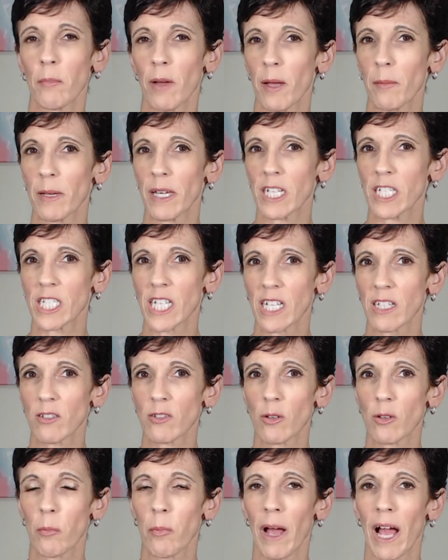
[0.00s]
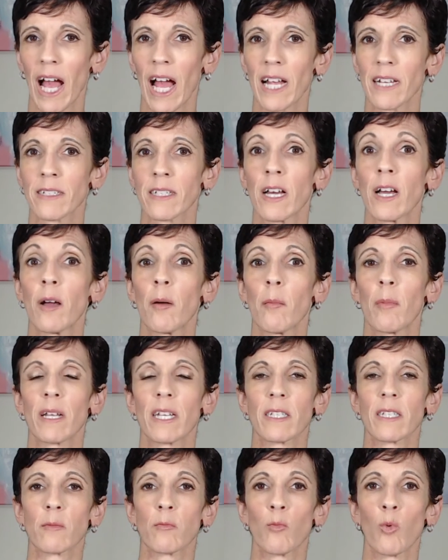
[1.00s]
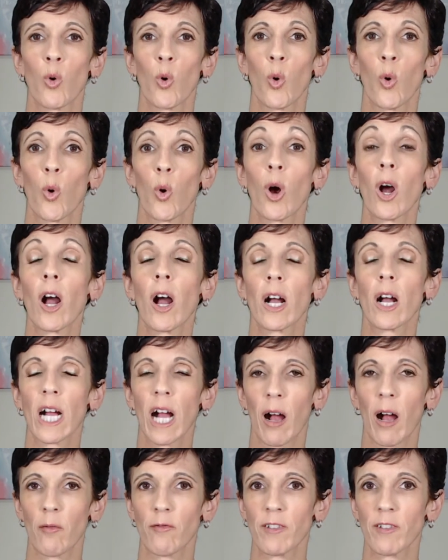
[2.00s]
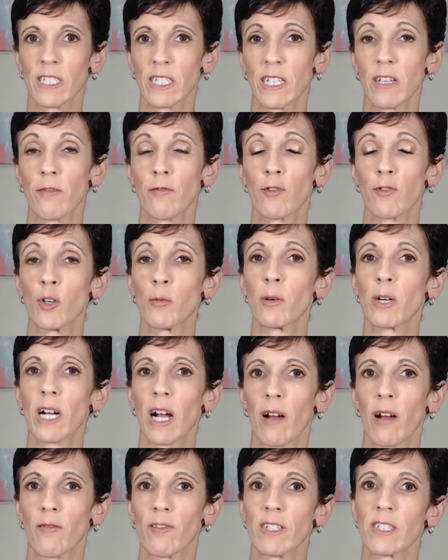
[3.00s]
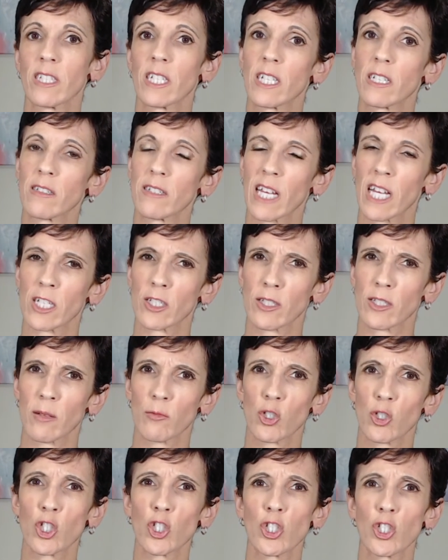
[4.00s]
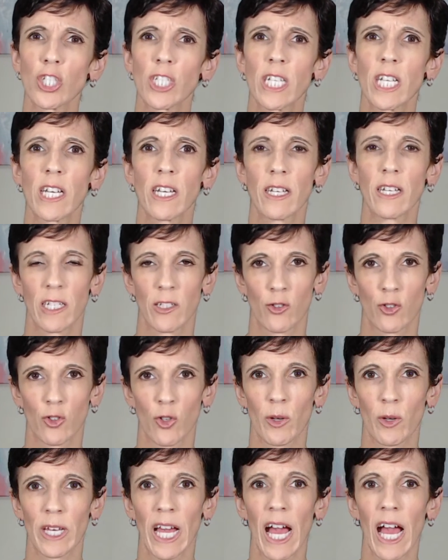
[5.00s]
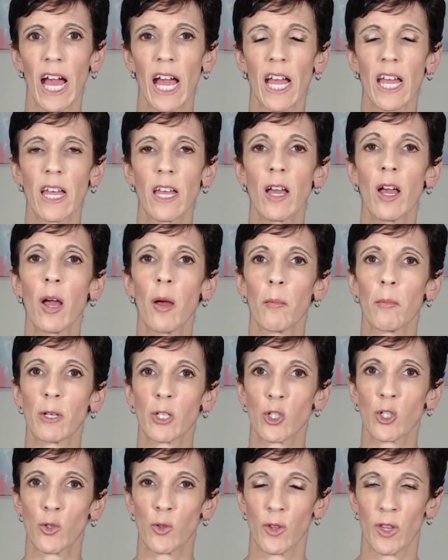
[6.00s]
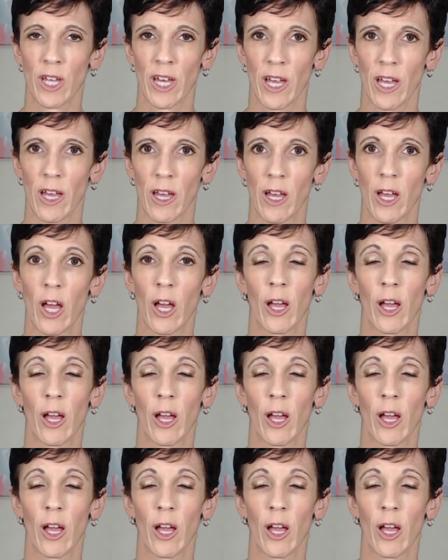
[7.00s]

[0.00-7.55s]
Maybe a gentle pat, but it's more comforting, verbal comforting, saying some shushing, it's okay, but you're there.